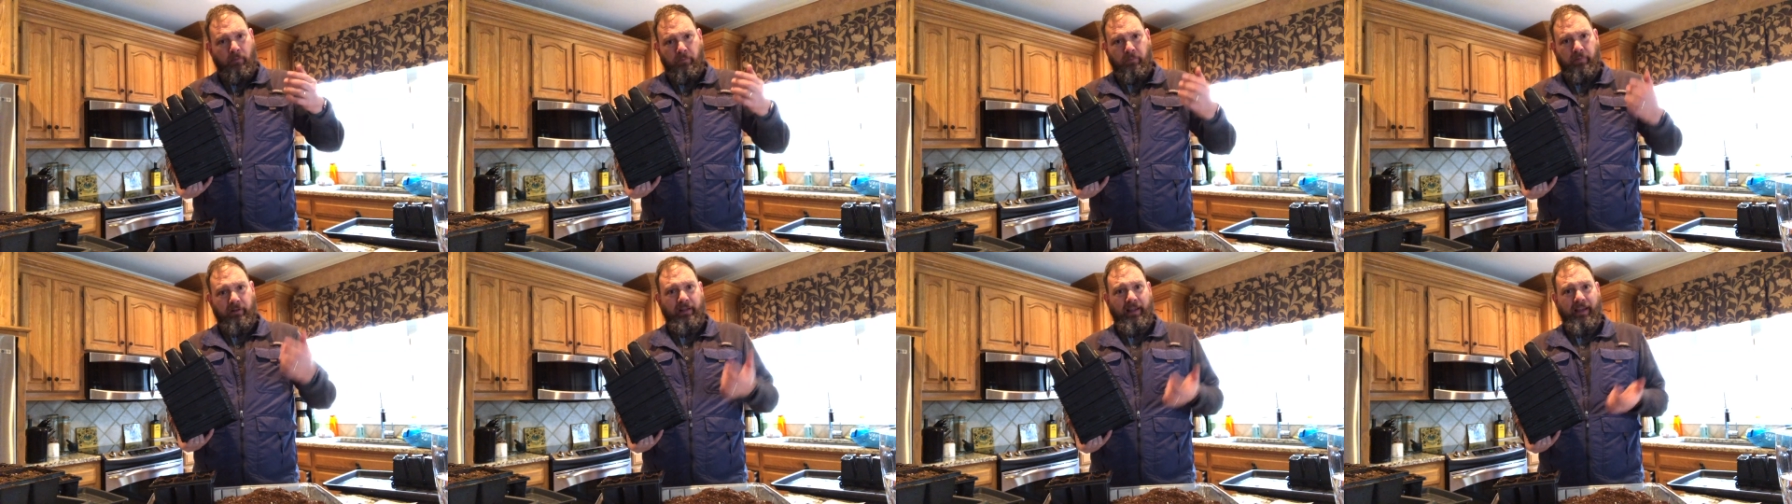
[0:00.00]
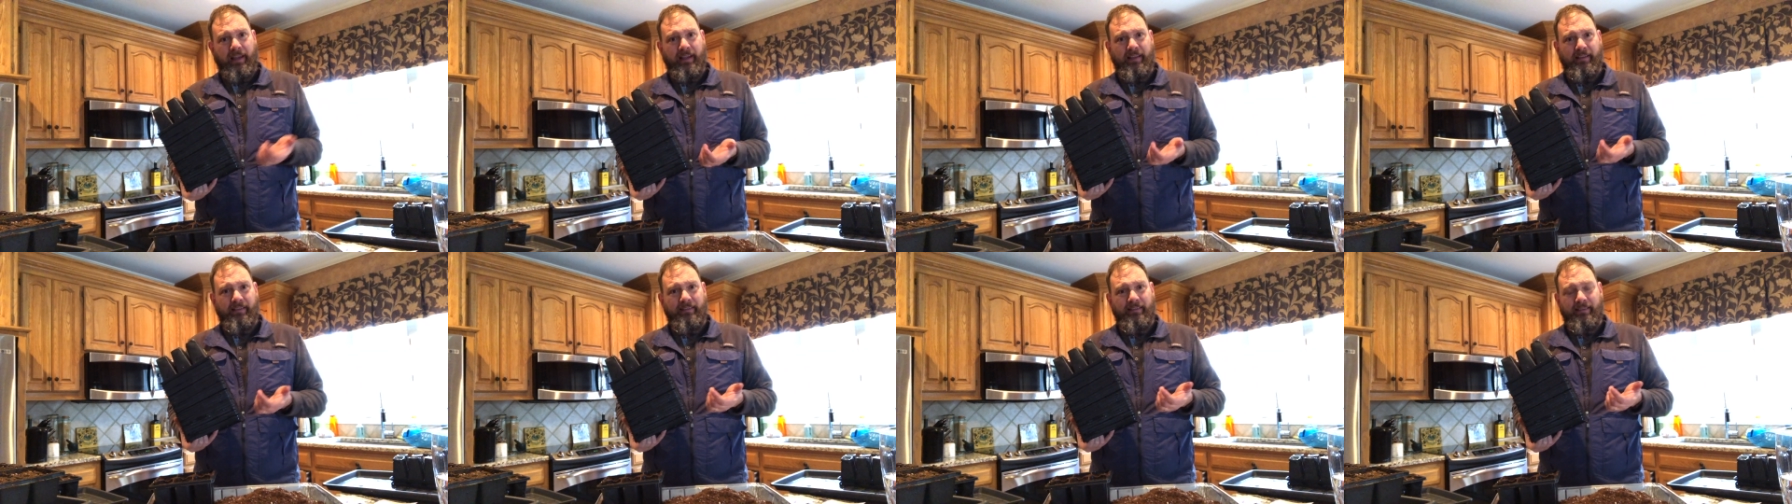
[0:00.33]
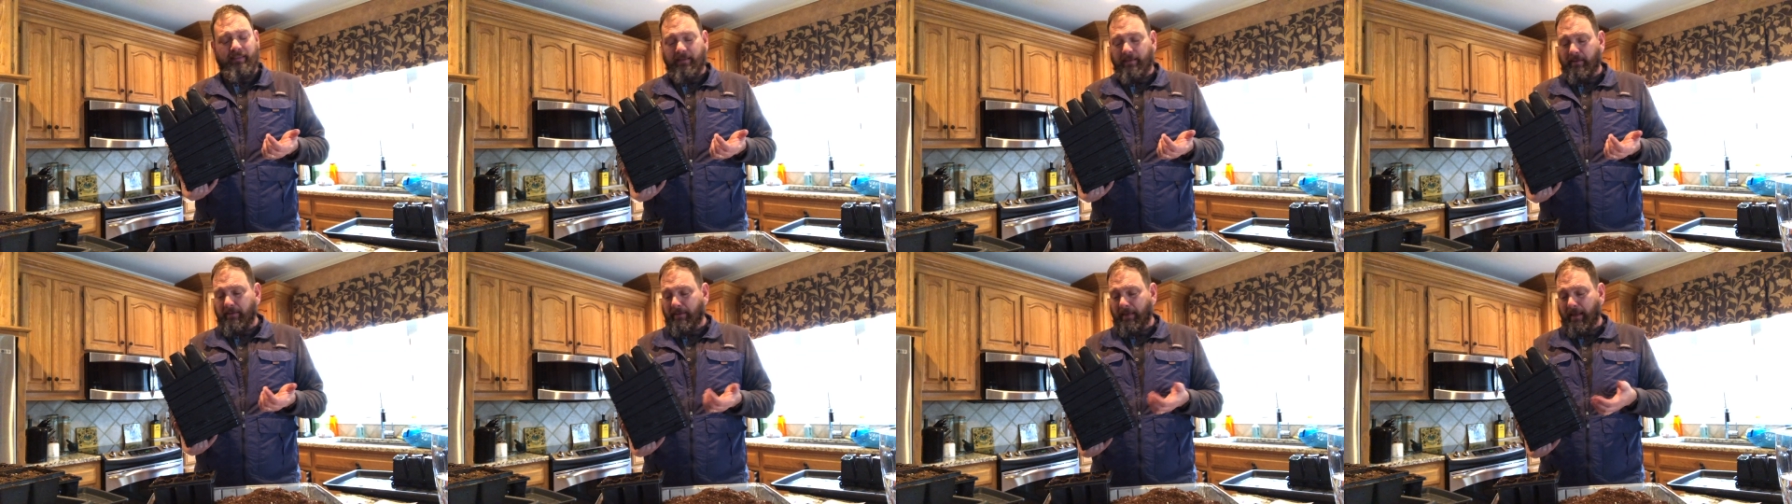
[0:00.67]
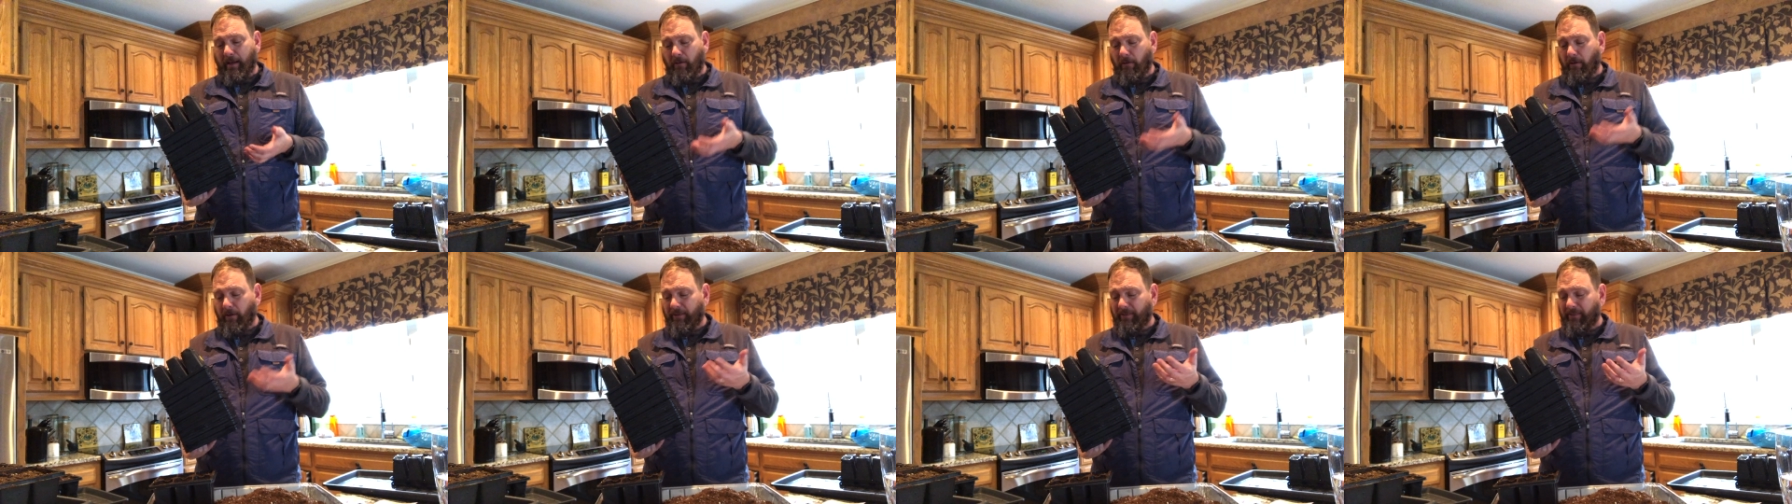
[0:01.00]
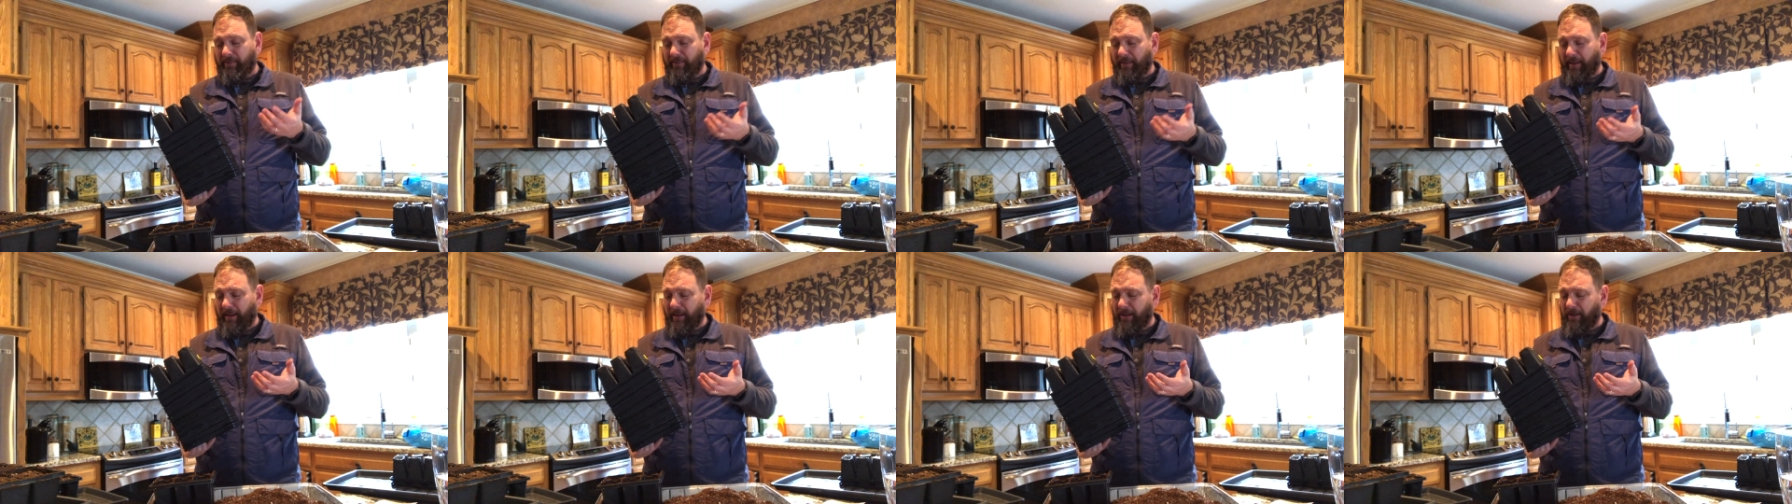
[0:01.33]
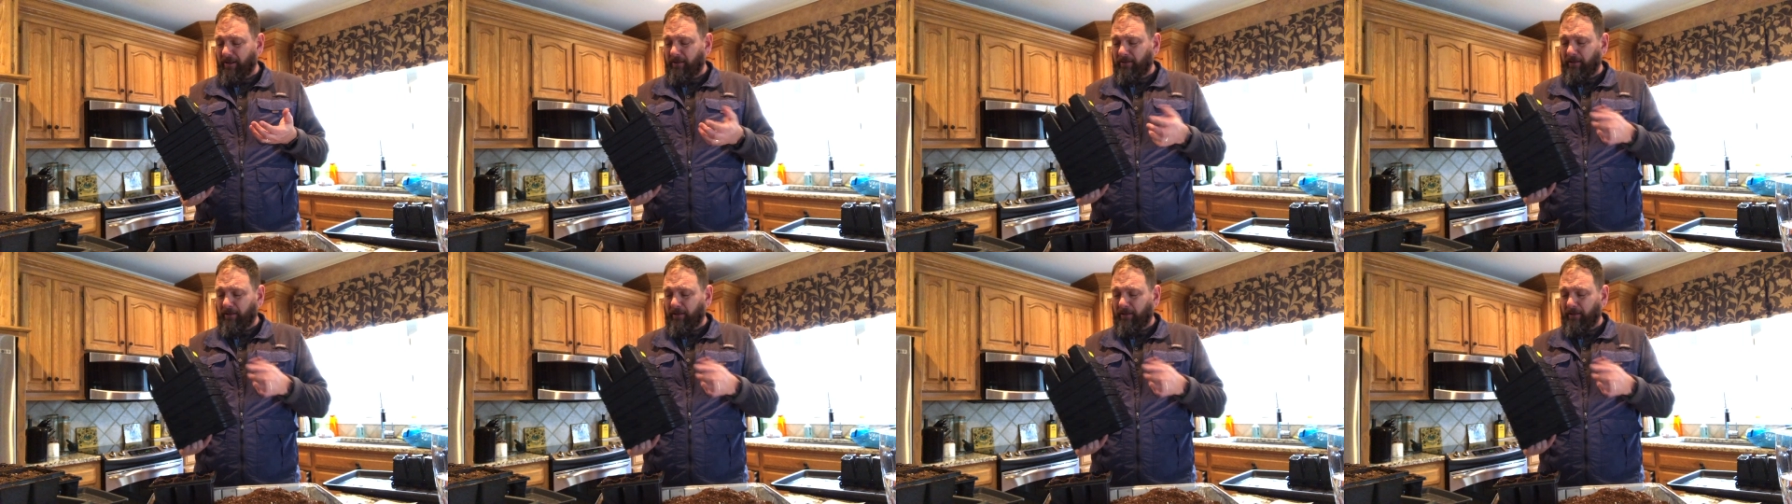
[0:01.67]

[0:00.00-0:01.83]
plants that are on sale.